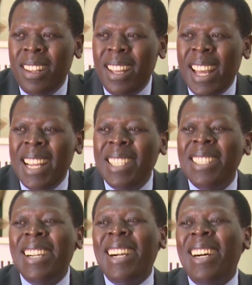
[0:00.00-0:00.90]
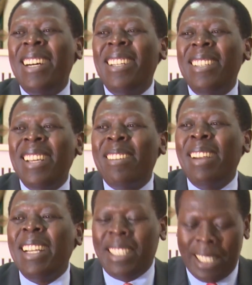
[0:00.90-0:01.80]
And the
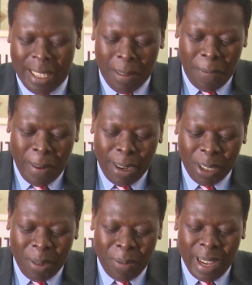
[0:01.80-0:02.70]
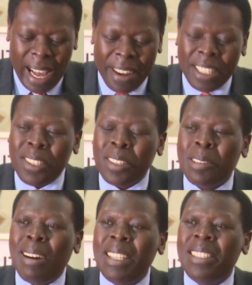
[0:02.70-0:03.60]
great philosopher
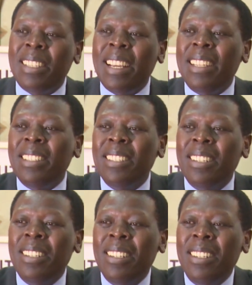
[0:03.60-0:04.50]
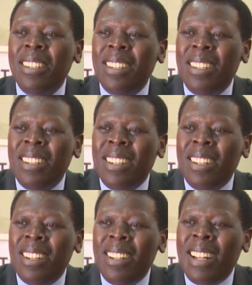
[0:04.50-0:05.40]
Aristotle once said
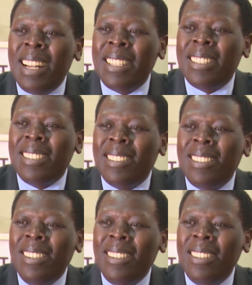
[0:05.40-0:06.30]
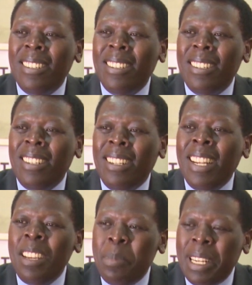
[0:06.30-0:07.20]
that
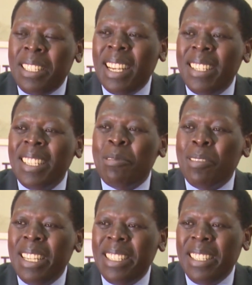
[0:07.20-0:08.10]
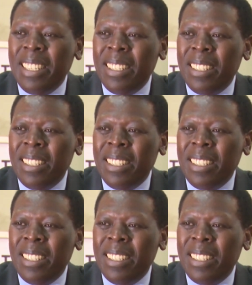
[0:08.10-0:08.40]
liberty and equality,